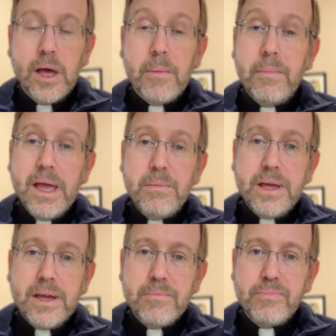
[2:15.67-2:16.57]

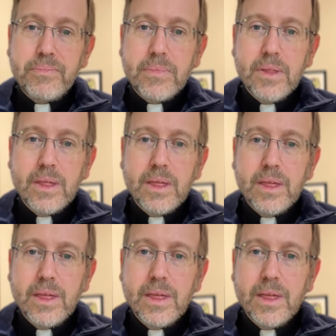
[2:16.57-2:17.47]
Maybe
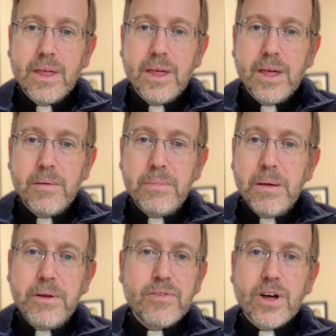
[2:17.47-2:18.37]

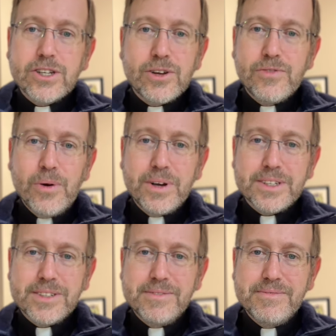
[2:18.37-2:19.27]
you lost your
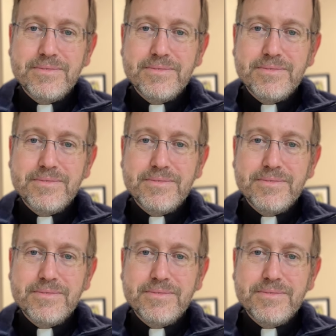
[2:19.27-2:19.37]
focus.